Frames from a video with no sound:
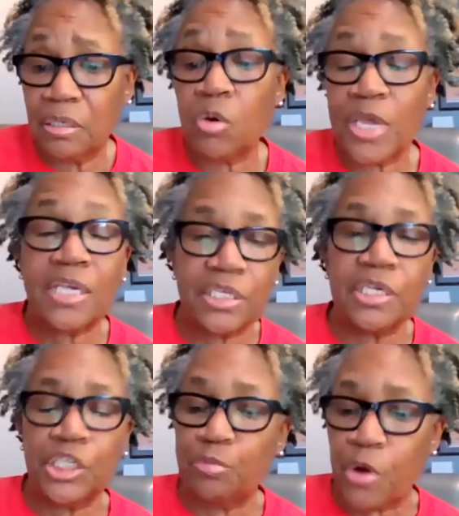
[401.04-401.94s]
Oh, yes,
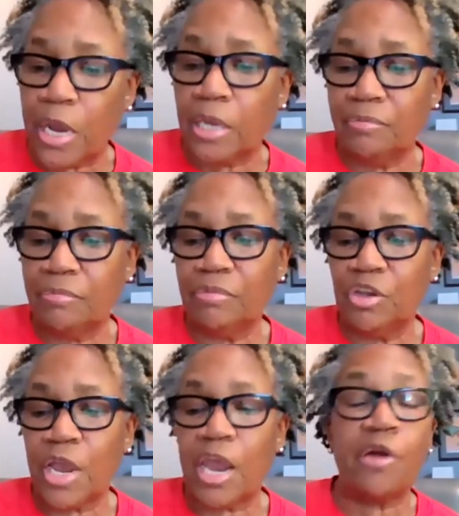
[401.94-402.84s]
it's your brain.
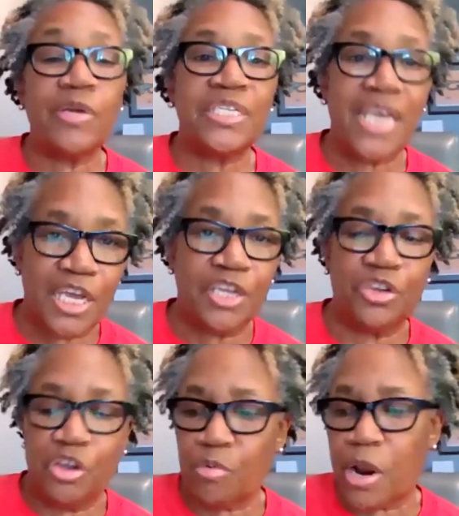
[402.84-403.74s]
Your hair is
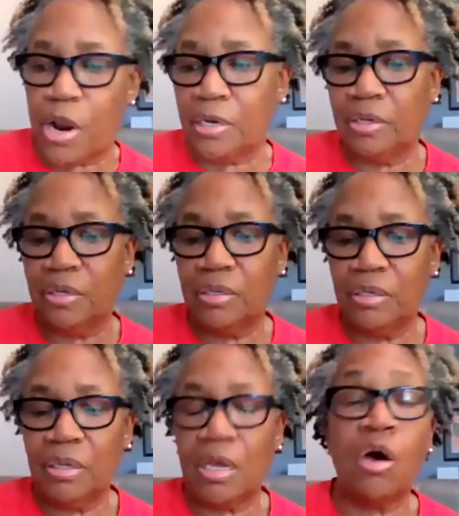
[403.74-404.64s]
second to your brain.
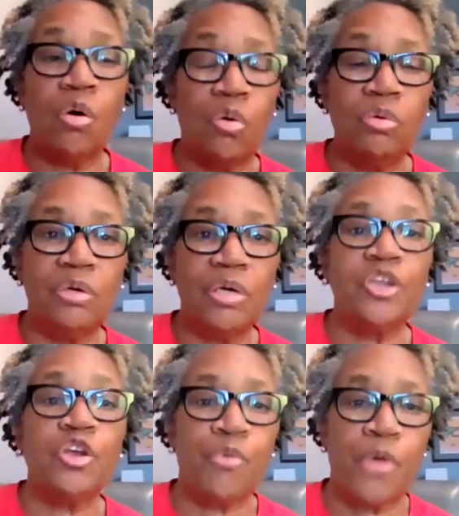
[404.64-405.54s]
Oh,
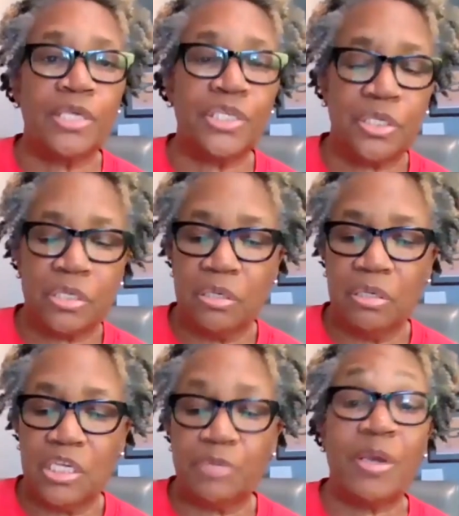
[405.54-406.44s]
and your breasts,
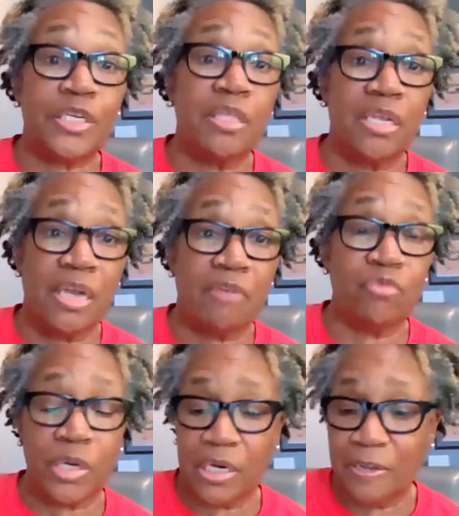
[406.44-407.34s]
especially the left
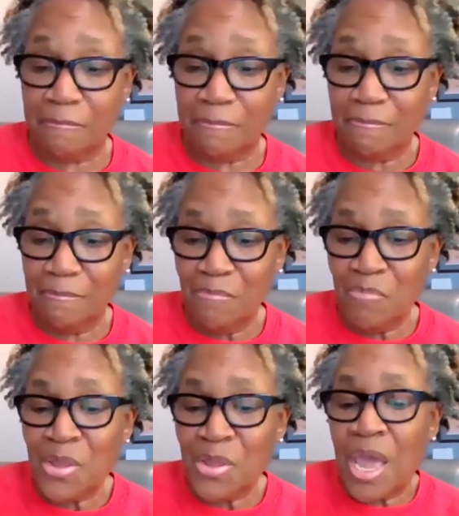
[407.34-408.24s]
one.
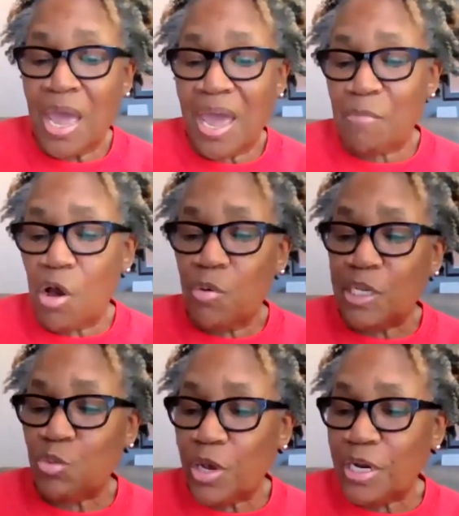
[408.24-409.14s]
Ham
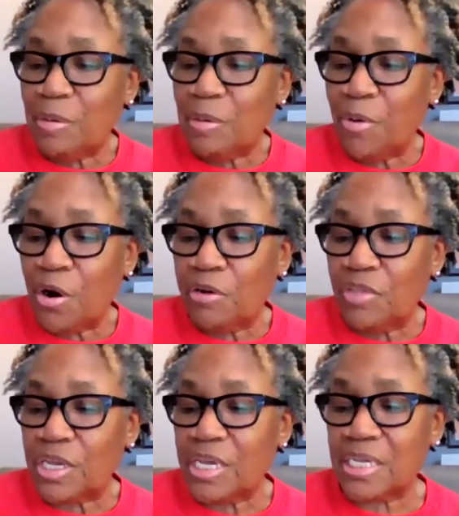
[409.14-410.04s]
always wanted to be part
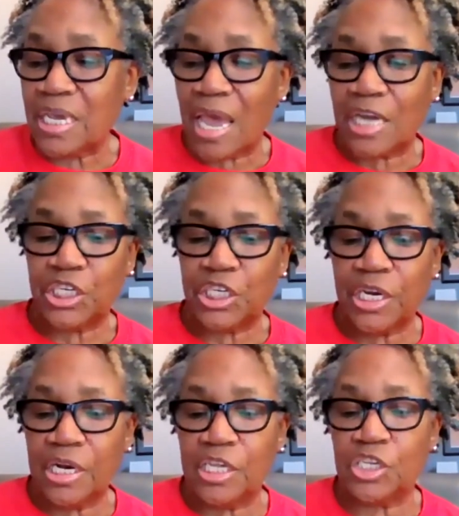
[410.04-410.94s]
of the kissing
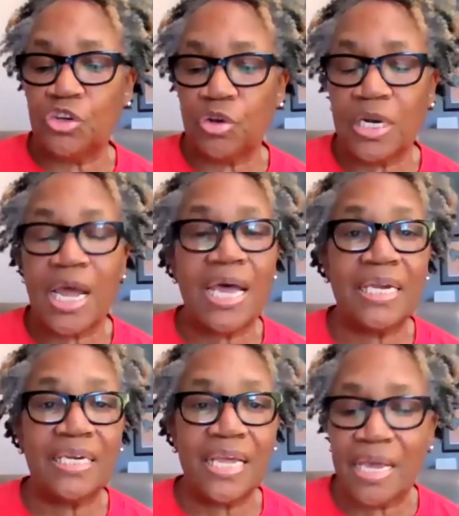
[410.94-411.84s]
action, and he stood on
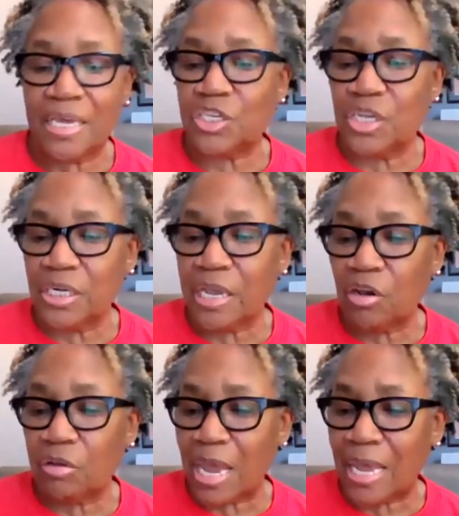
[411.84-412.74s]
hind legs to lean
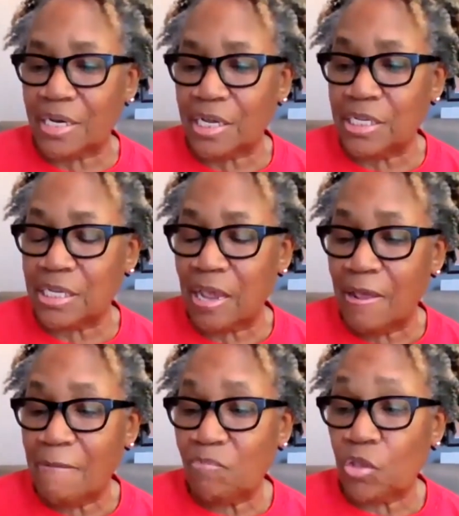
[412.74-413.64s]
on Mandy's.
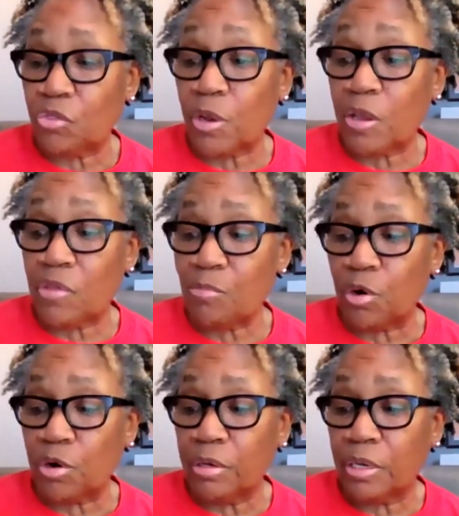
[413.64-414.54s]
The three of them
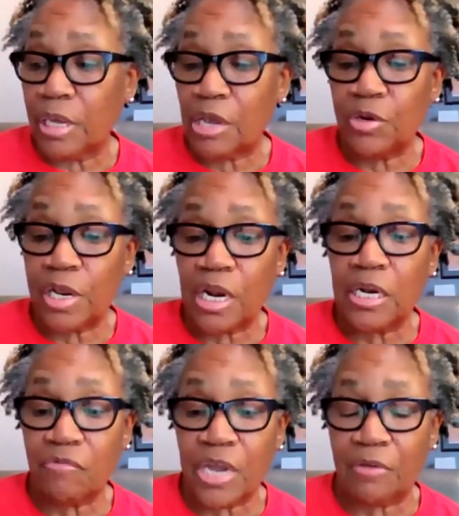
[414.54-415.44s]
were held in a
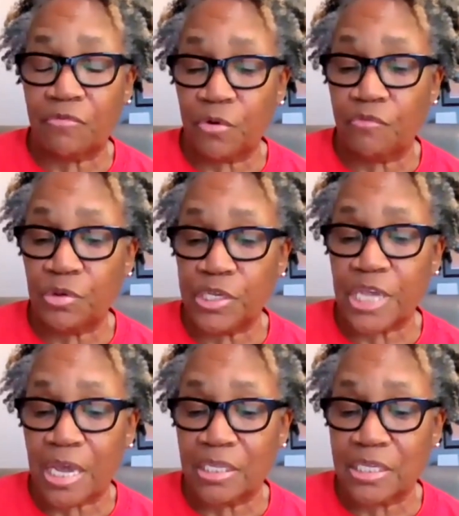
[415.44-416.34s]
love knot for a few
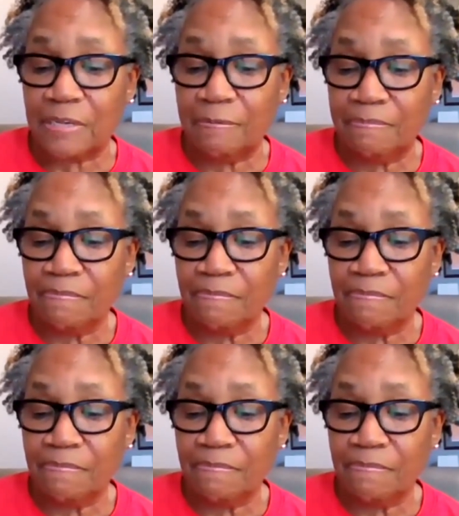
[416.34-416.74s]
seconds.